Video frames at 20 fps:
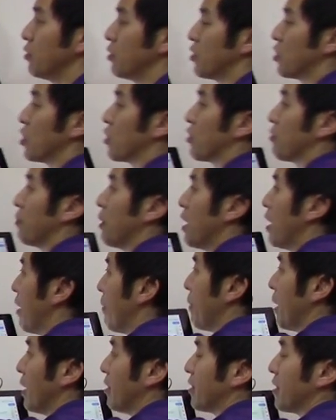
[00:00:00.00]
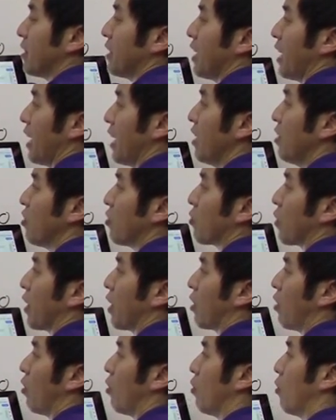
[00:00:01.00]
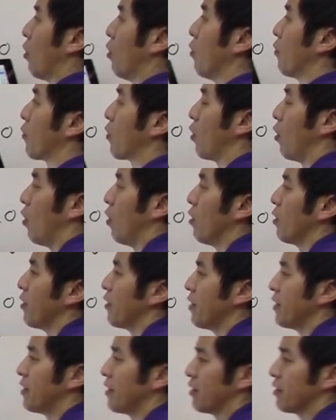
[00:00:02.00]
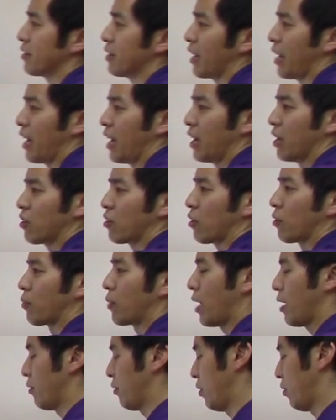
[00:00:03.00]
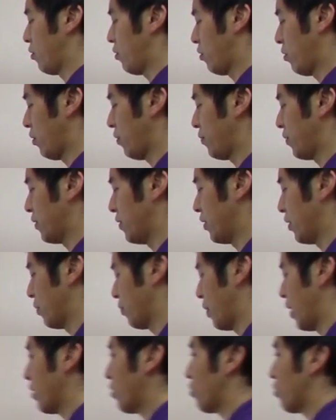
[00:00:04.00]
is just basically integrate all over all of the delta A's around this surface here, right?